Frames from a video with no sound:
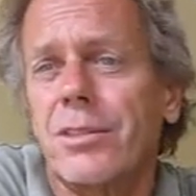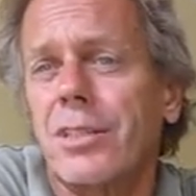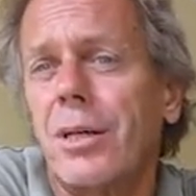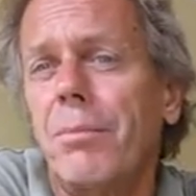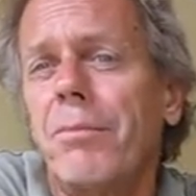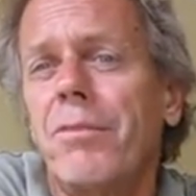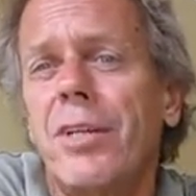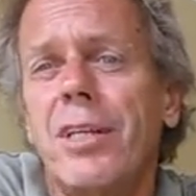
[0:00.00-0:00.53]

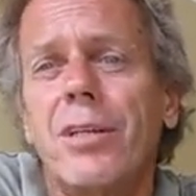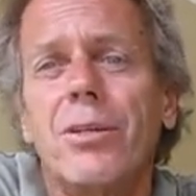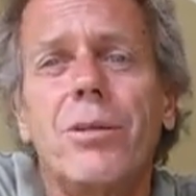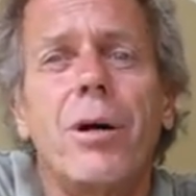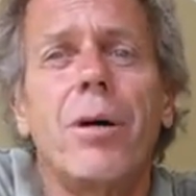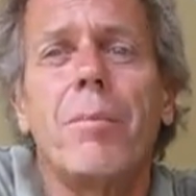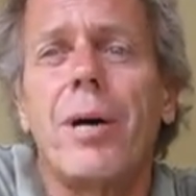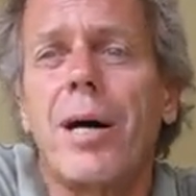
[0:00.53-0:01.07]
Some
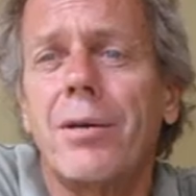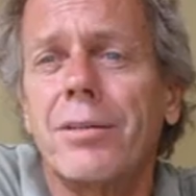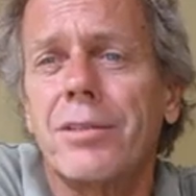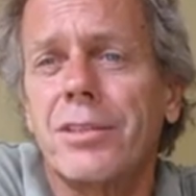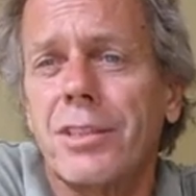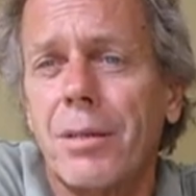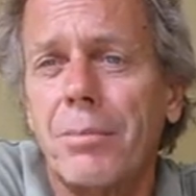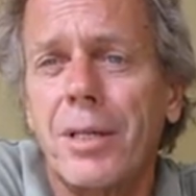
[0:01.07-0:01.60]
video about
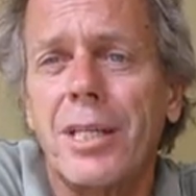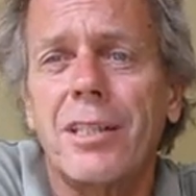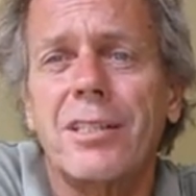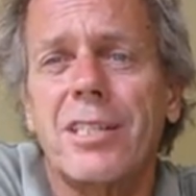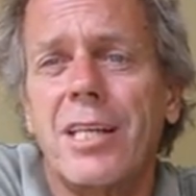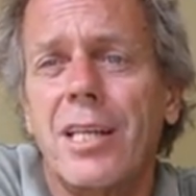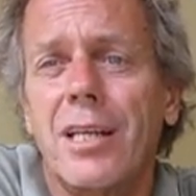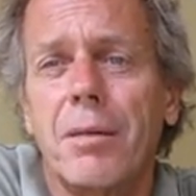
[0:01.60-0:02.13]
somebody
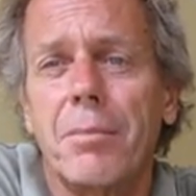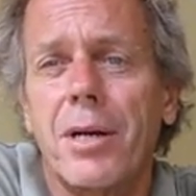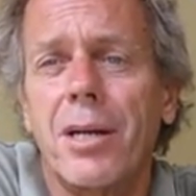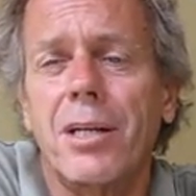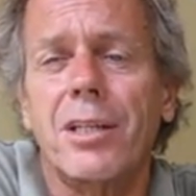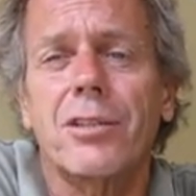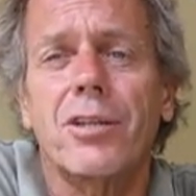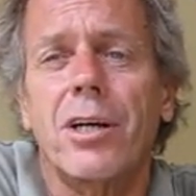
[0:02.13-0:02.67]
sitting in
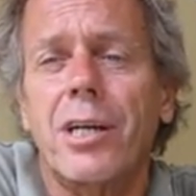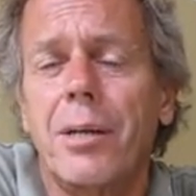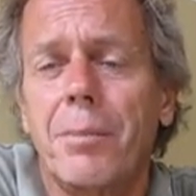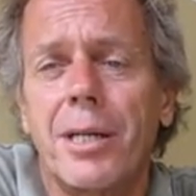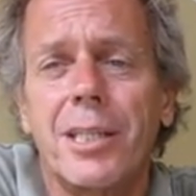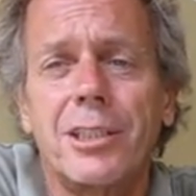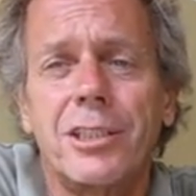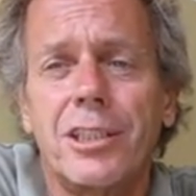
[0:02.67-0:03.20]
America talking
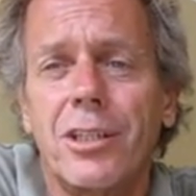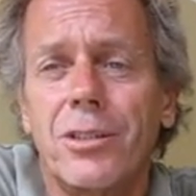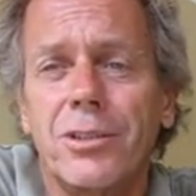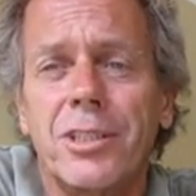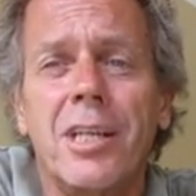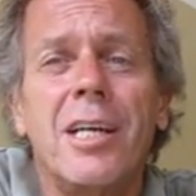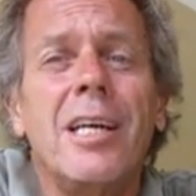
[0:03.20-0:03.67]
about NGOs